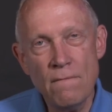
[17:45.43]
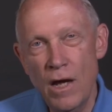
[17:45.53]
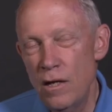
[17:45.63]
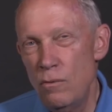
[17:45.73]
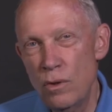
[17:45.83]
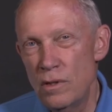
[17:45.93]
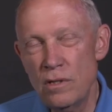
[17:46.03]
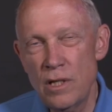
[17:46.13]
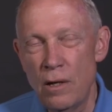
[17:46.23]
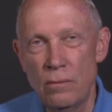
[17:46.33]
How do you work
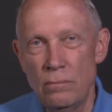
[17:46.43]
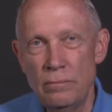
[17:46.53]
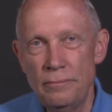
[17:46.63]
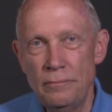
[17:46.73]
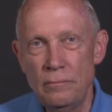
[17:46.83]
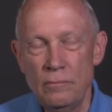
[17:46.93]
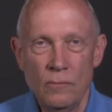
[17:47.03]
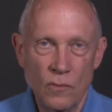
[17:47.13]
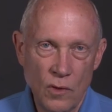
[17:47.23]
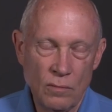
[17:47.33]
this out?
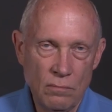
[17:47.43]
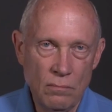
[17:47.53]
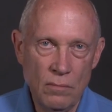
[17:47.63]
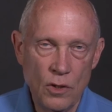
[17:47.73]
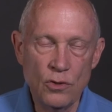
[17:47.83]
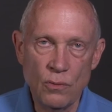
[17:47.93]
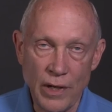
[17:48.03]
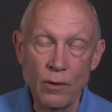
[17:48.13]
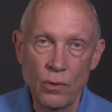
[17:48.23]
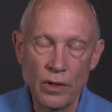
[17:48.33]
Well, here's the way
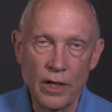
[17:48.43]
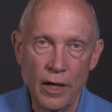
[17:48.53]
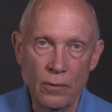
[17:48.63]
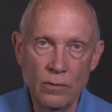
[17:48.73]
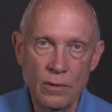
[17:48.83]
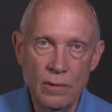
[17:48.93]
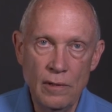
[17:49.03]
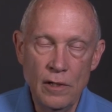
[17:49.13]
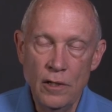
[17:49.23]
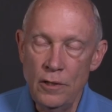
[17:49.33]
I work it out.
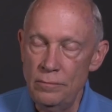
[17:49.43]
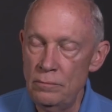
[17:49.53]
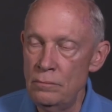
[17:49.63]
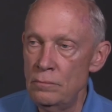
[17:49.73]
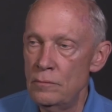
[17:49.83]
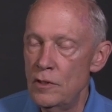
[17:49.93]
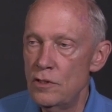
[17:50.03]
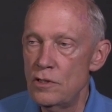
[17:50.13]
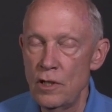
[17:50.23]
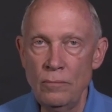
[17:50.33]

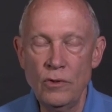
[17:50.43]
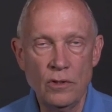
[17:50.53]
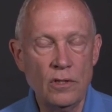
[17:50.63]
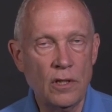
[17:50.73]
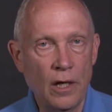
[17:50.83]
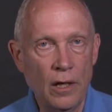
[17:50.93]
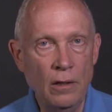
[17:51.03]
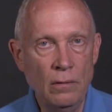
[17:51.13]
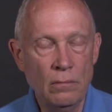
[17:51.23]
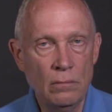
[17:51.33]
Some would say,
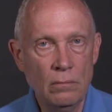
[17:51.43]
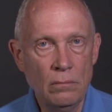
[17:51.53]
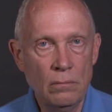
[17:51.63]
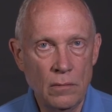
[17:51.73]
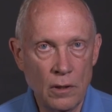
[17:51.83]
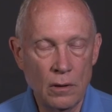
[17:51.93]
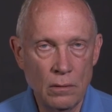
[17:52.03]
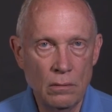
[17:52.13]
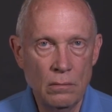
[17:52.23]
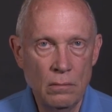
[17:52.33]

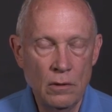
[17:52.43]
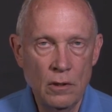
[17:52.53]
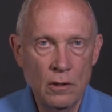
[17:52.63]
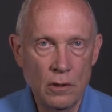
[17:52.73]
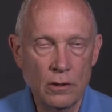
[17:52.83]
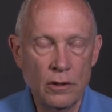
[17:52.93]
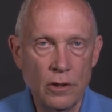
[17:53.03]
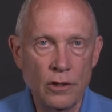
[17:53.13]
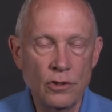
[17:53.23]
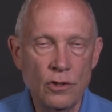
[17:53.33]
and Dr.
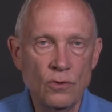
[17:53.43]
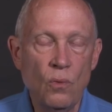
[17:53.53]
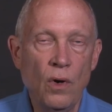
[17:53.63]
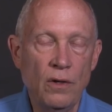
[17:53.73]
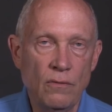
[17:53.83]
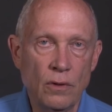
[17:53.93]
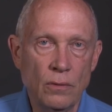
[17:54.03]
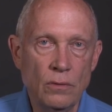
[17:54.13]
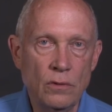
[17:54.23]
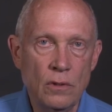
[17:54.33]
Erickson is one of
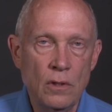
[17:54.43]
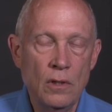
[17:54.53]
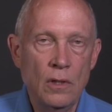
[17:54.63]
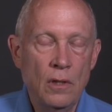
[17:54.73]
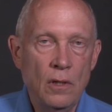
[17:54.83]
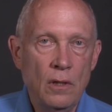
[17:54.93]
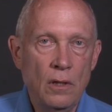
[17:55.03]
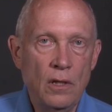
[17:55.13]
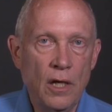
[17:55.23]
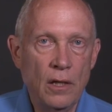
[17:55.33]
those,
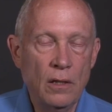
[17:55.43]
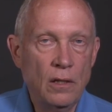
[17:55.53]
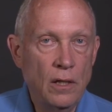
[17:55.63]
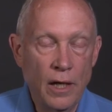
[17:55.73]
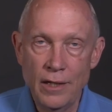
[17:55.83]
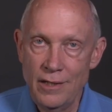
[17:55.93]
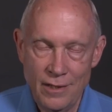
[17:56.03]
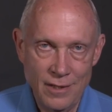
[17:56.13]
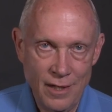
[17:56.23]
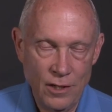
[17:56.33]
that God
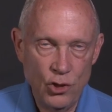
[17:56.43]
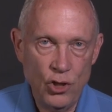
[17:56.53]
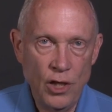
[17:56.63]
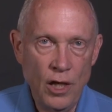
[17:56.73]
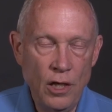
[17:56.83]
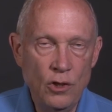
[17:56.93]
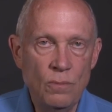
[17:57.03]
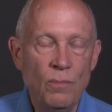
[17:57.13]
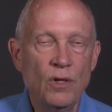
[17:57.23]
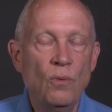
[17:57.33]
does not change,
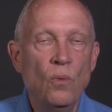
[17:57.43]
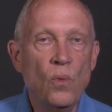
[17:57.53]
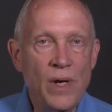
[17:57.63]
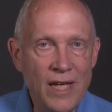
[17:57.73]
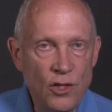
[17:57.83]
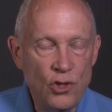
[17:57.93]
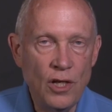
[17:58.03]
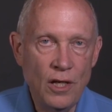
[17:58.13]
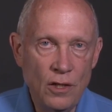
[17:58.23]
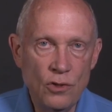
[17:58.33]
but we
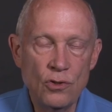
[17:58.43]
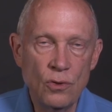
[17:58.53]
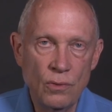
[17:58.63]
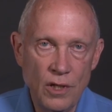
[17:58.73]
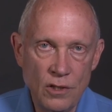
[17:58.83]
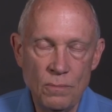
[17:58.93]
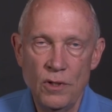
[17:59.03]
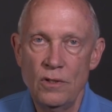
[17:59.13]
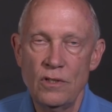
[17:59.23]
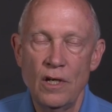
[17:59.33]
change, so we
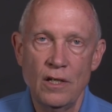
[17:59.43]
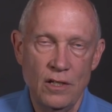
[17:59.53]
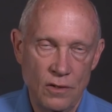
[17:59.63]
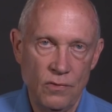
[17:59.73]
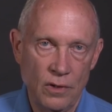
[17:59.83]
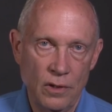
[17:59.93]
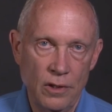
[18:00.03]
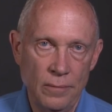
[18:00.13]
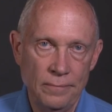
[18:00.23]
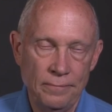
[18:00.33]
experience God
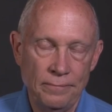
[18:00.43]
differently.